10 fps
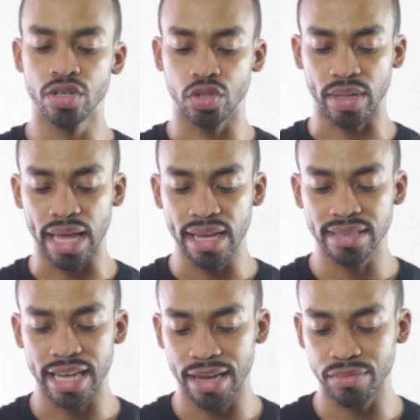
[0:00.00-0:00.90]
So a lot
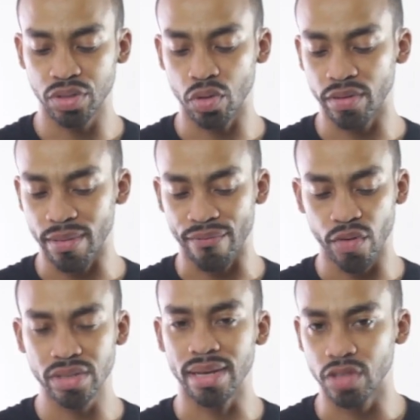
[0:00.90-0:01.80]
of times, you know, the
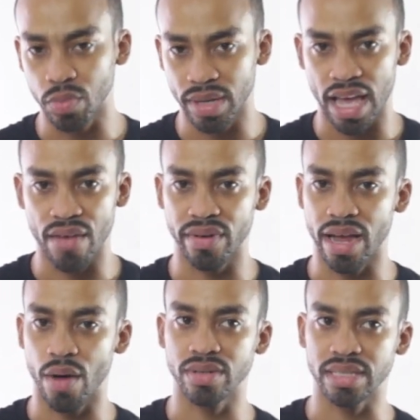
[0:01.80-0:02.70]
first time it took me half
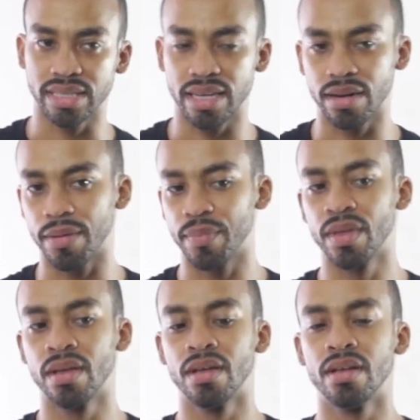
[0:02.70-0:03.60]
an hour to set up.